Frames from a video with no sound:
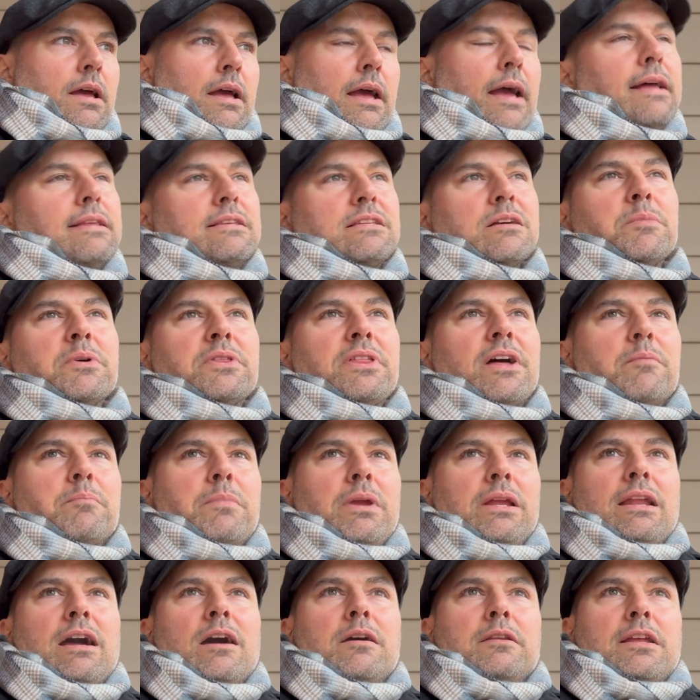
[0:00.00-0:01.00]
And some of that
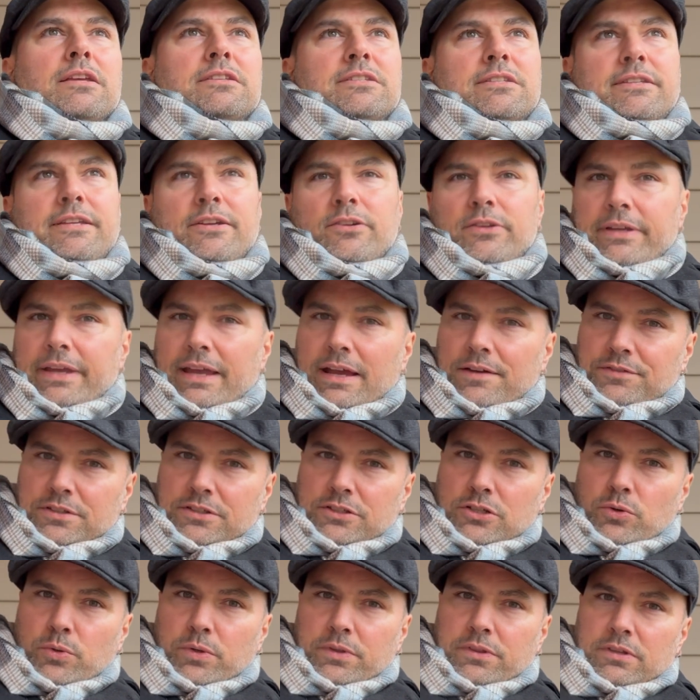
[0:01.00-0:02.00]
may not necessarily have to
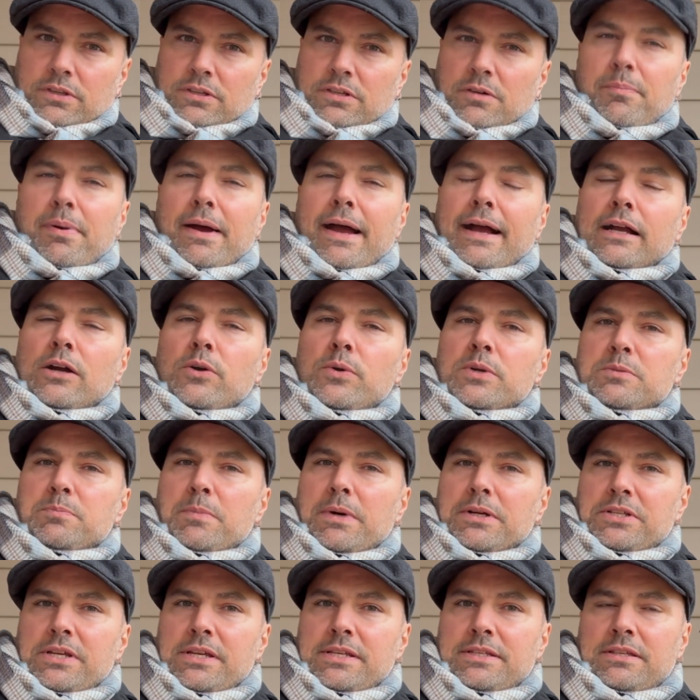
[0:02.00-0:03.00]
do with the tobacco as
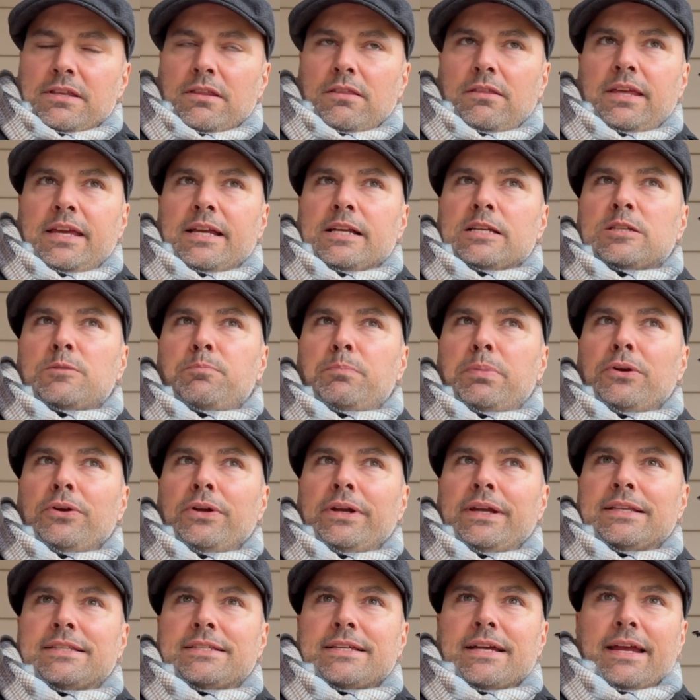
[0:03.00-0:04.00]
much as the
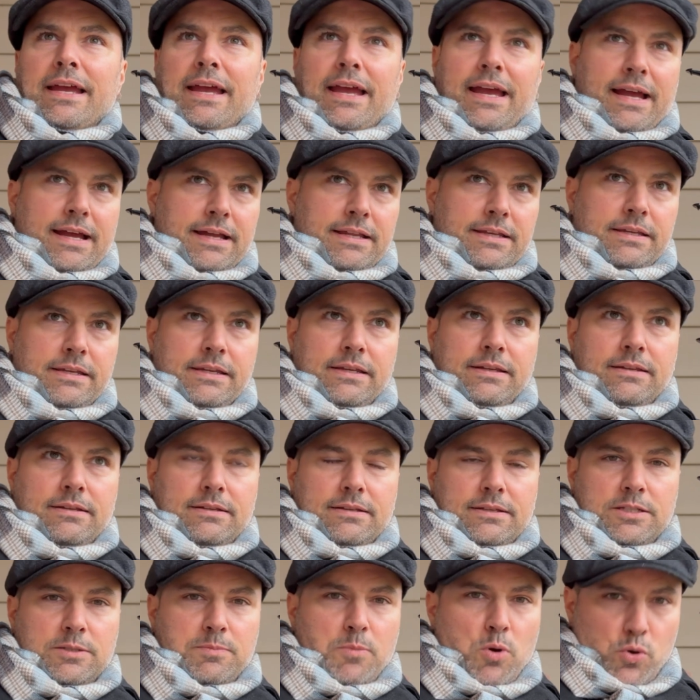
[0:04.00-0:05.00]
experience I had
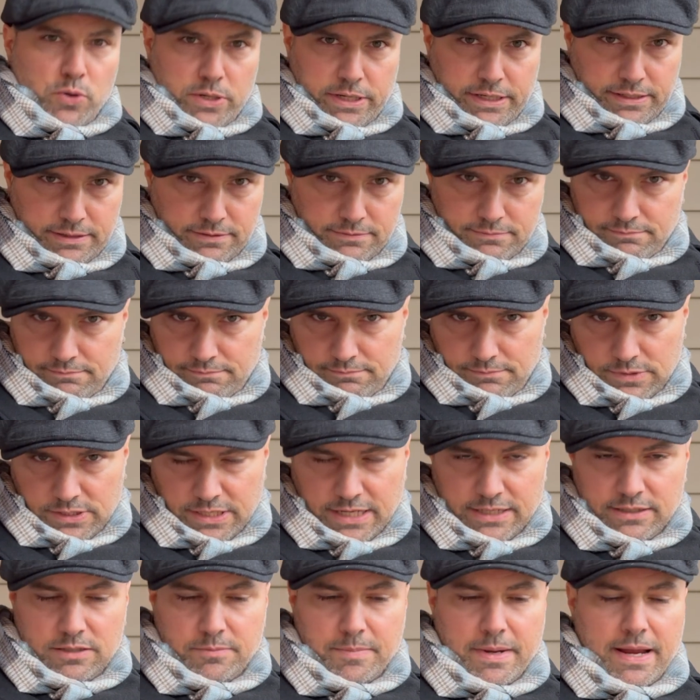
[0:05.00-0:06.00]
smoking
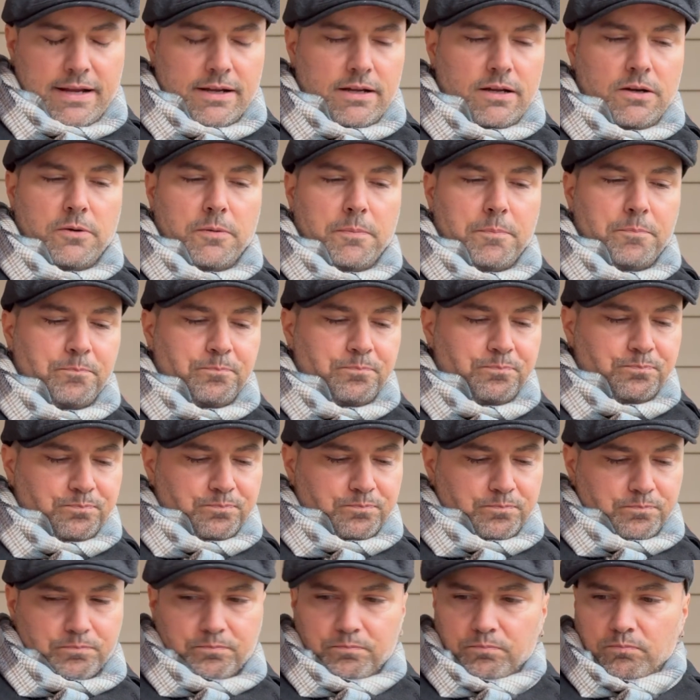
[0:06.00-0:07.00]
said tobacco.
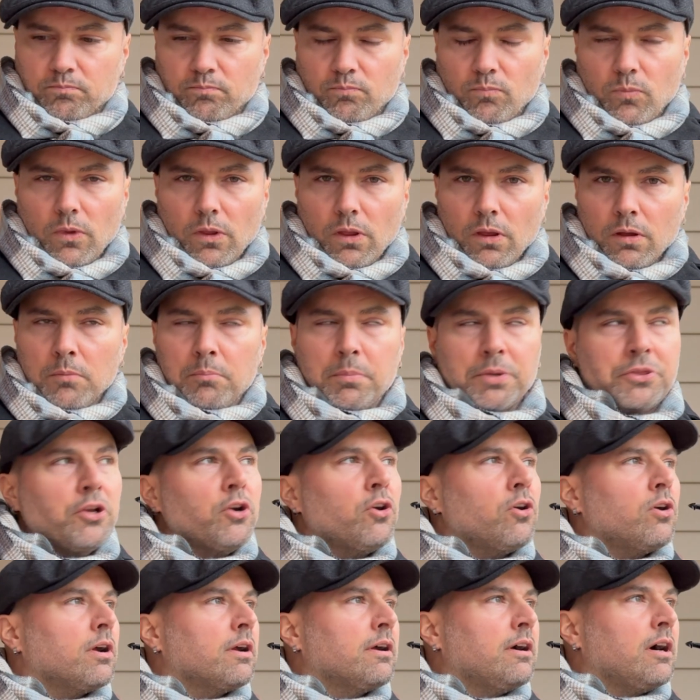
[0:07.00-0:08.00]
But there
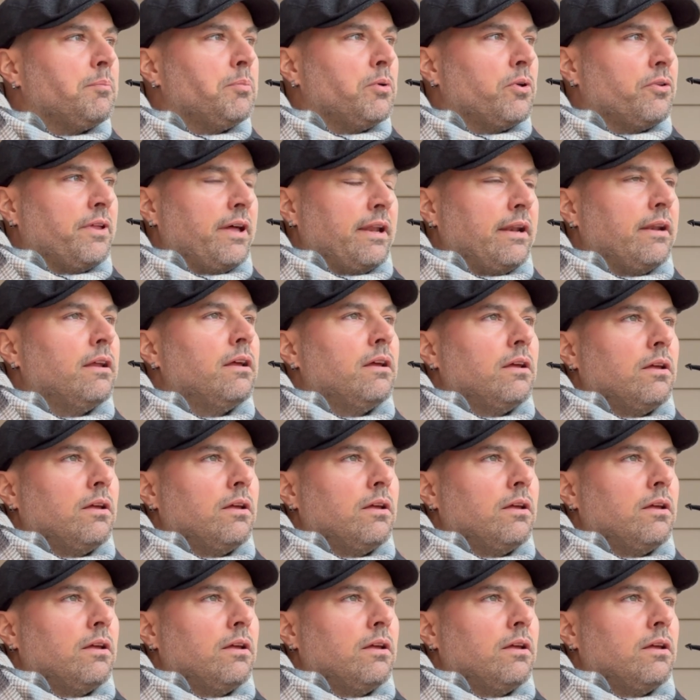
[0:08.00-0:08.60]
are a couple that